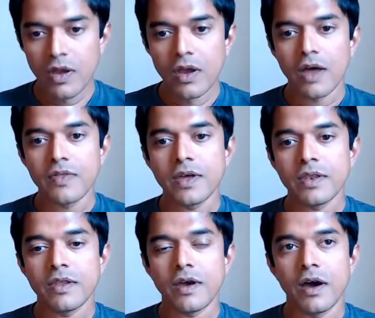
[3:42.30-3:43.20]
And
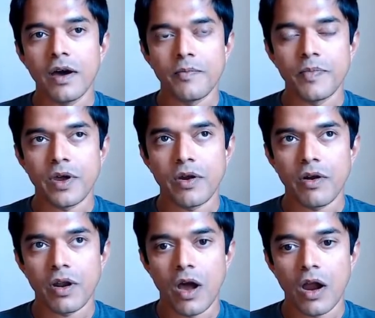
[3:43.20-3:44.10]
then there are
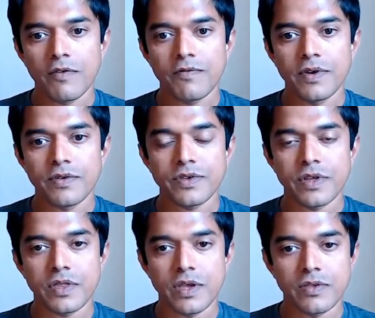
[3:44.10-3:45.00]
a lot of
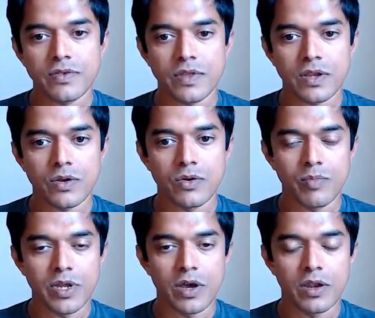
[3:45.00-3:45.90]
interesting things that could
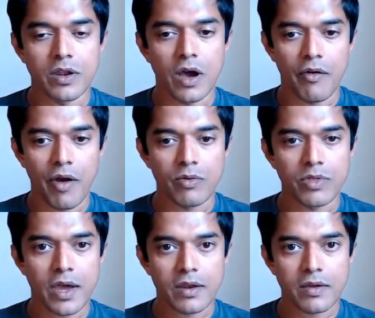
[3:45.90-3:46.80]
be done around
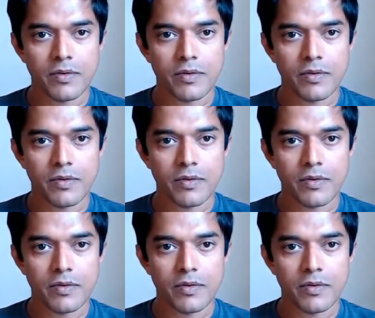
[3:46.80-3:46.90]
that.